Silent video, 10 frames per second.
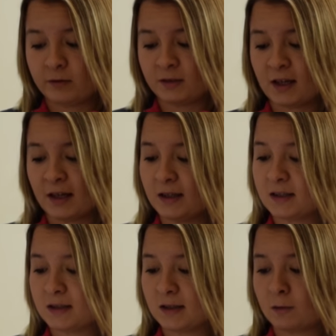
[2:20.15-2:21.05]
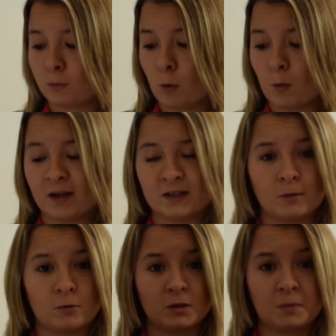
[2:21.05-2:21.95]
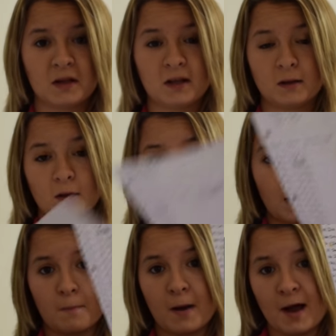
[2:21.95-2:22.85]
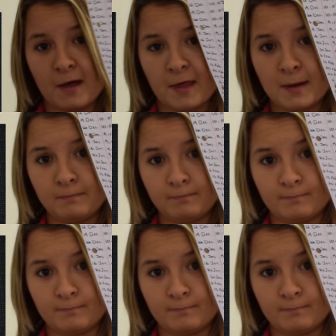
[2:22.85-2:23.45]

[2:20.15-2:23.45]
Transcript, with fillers: dates and what weight I want to be by then.